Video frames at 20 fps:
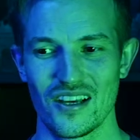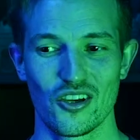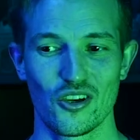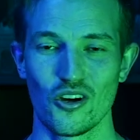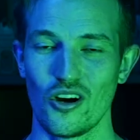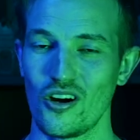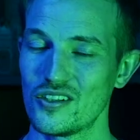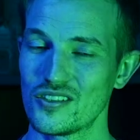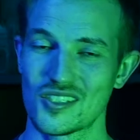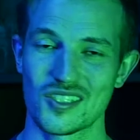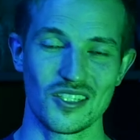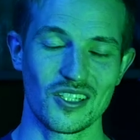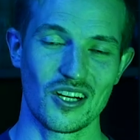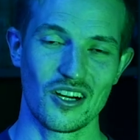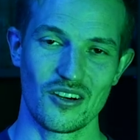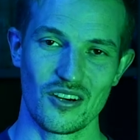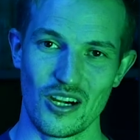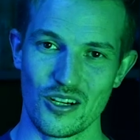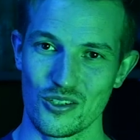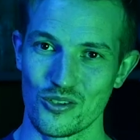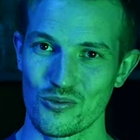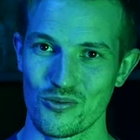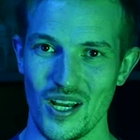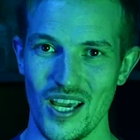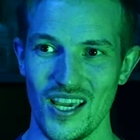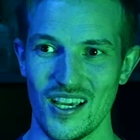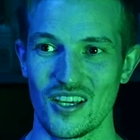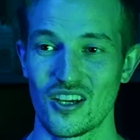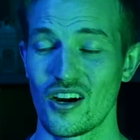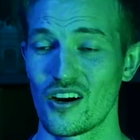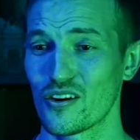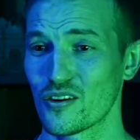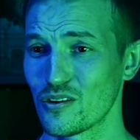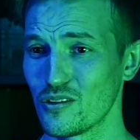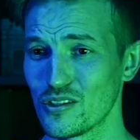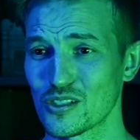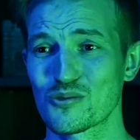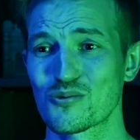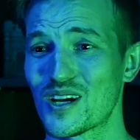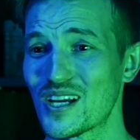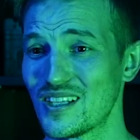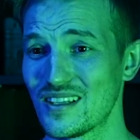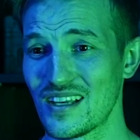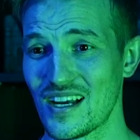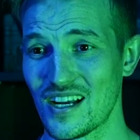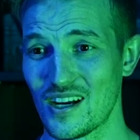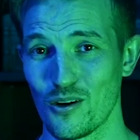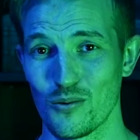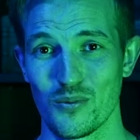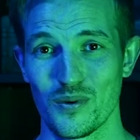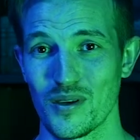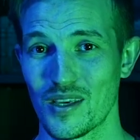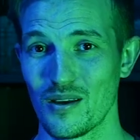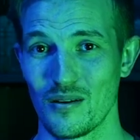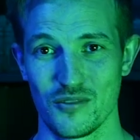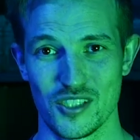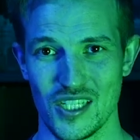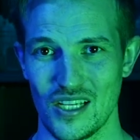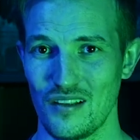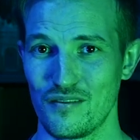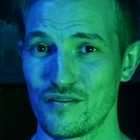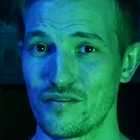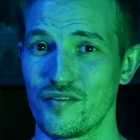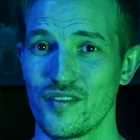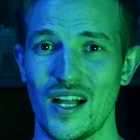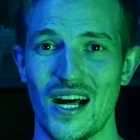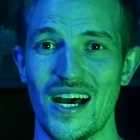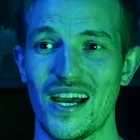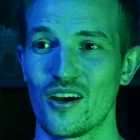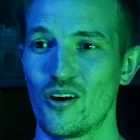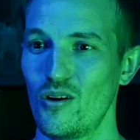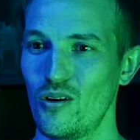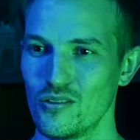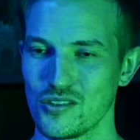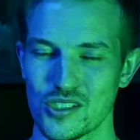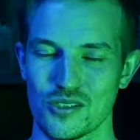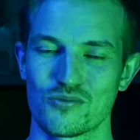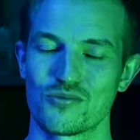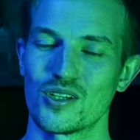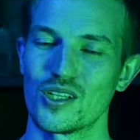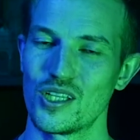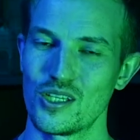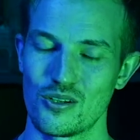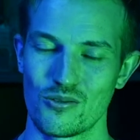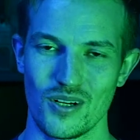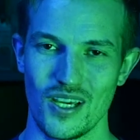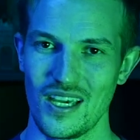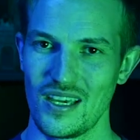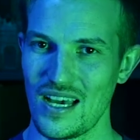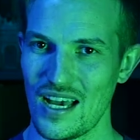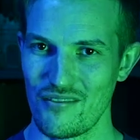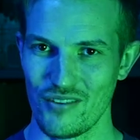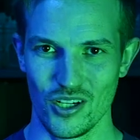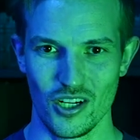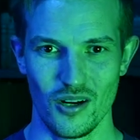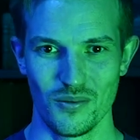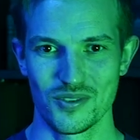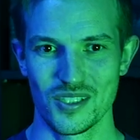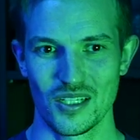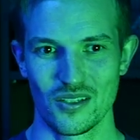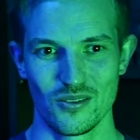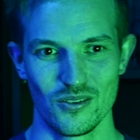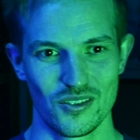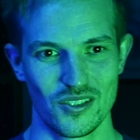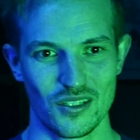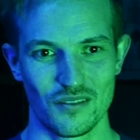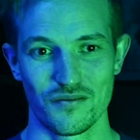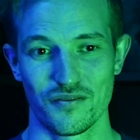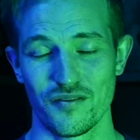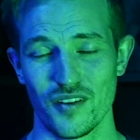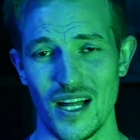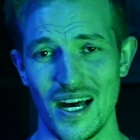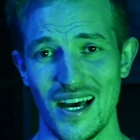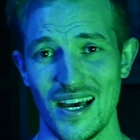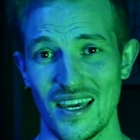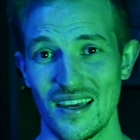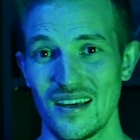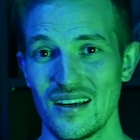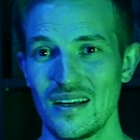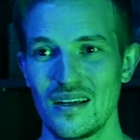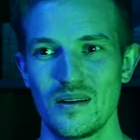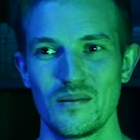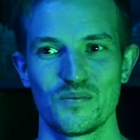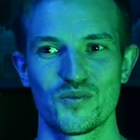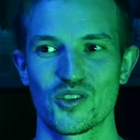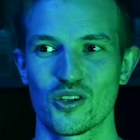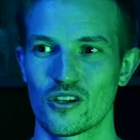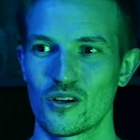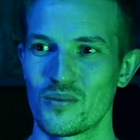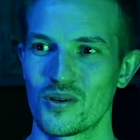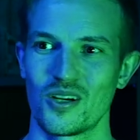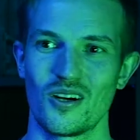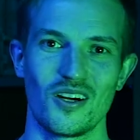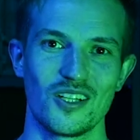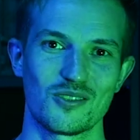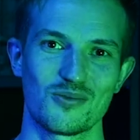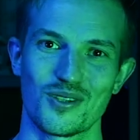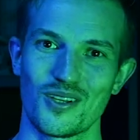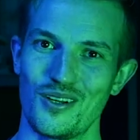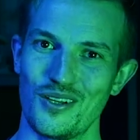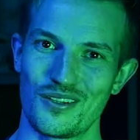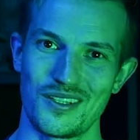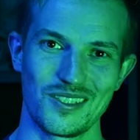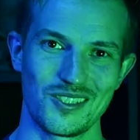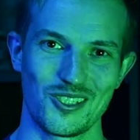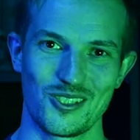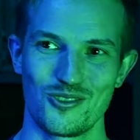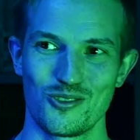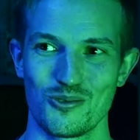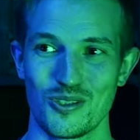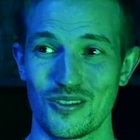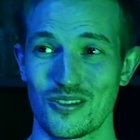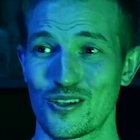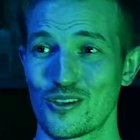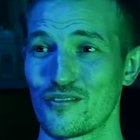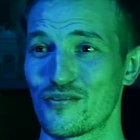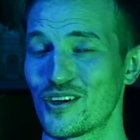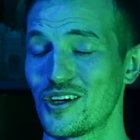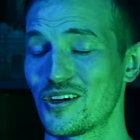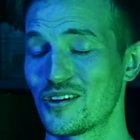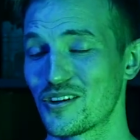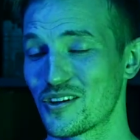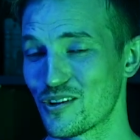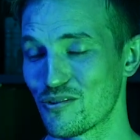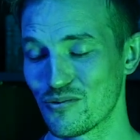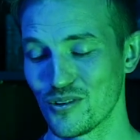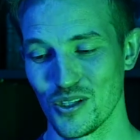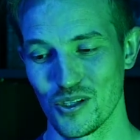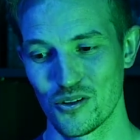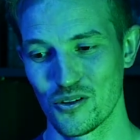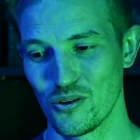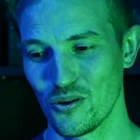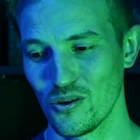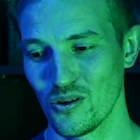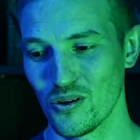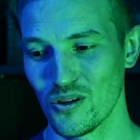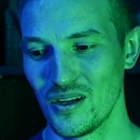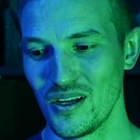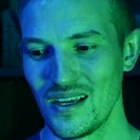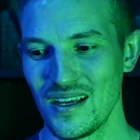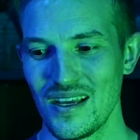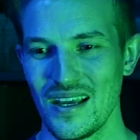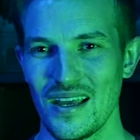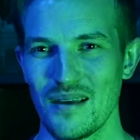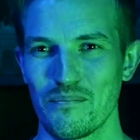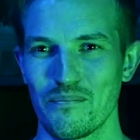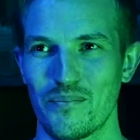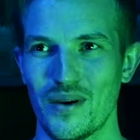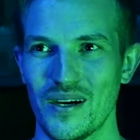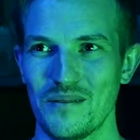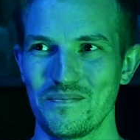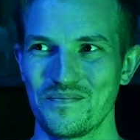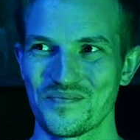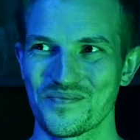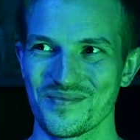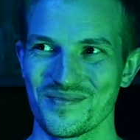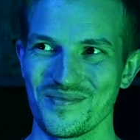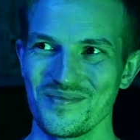Gaunts are great. Gargoyles right now, because they can fly, also really great. Having obsec units that can fly. Termagants with all the things you can do with the Tervagon are really cool. But